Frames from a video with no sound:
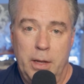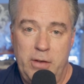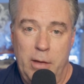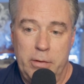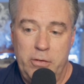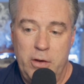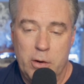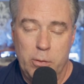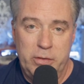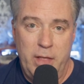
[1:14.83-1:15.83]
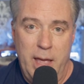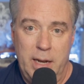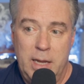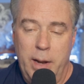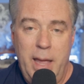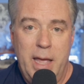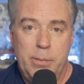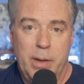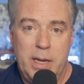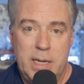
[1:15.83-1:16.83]
The challenge here was that when I
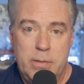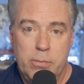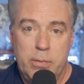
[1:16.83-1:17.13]
had my